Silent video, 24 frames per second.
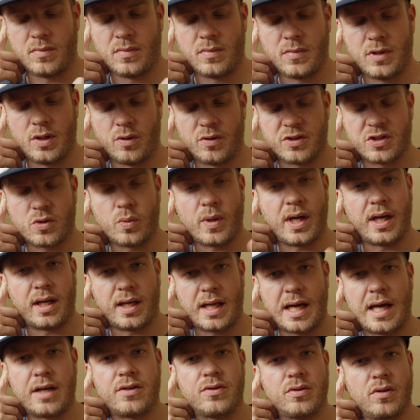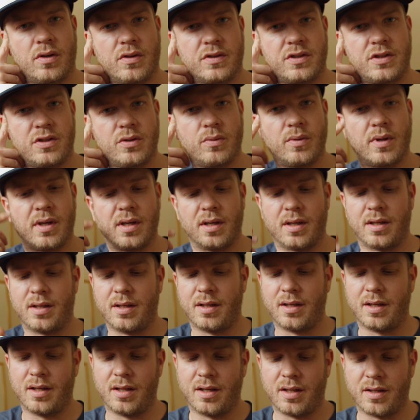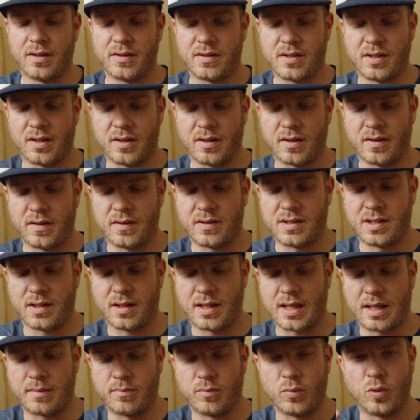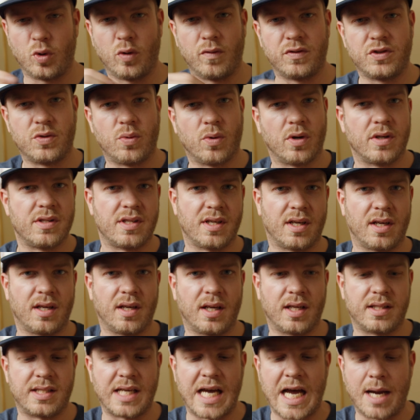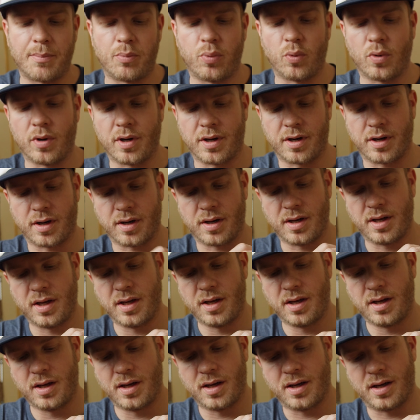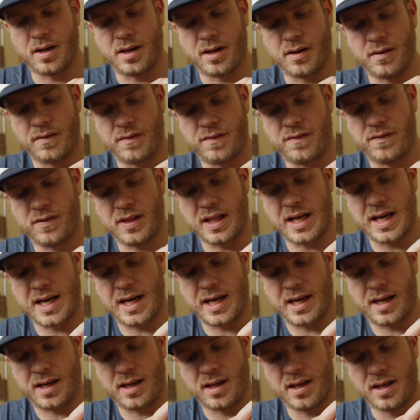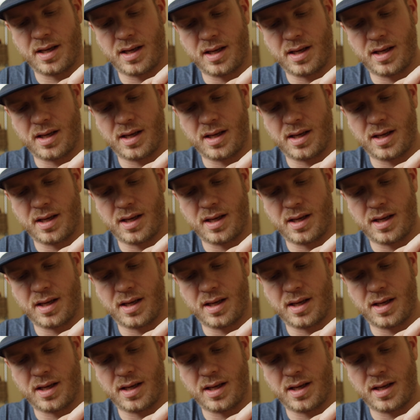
it's quite natural to then move towards a topwater fly.